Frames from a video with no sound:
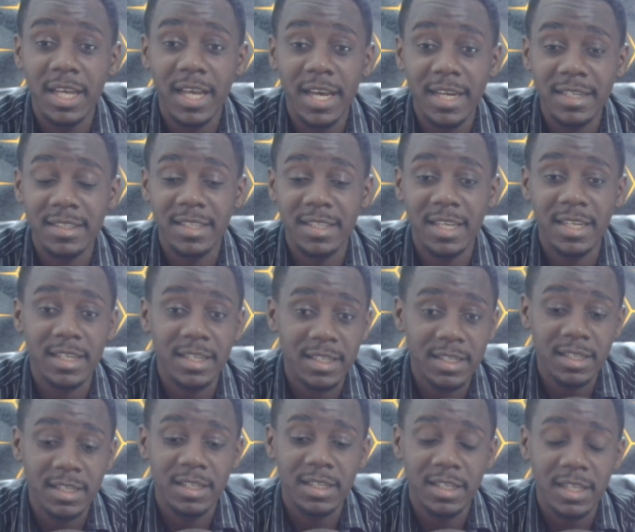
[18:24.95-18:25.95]
and then
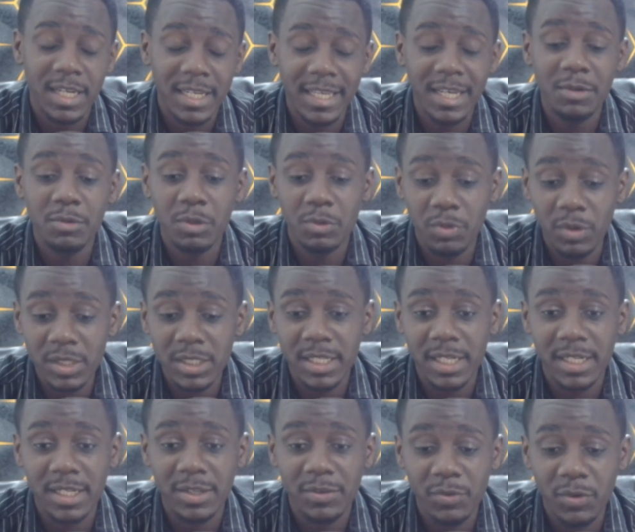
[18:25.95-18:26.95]
Leandro
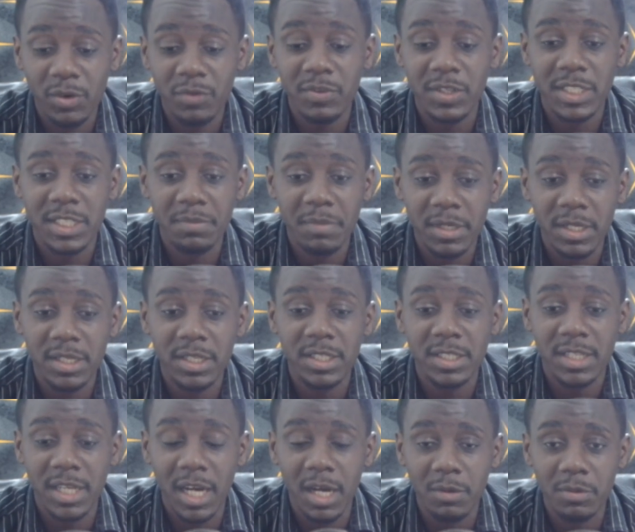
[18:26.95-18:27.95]
Trossard for obviously making
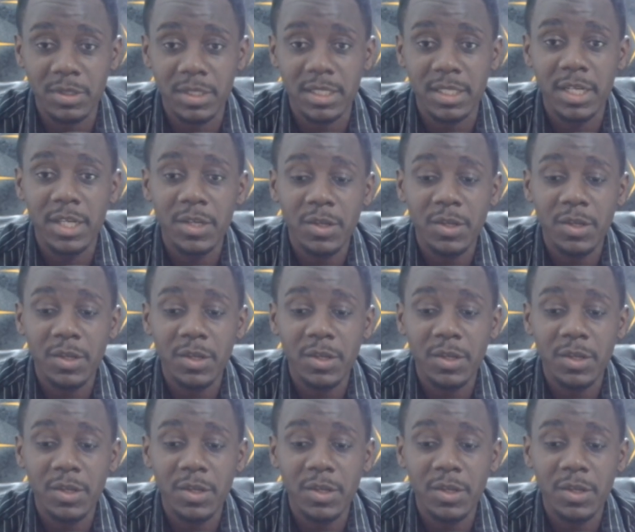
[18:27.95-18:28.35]
it count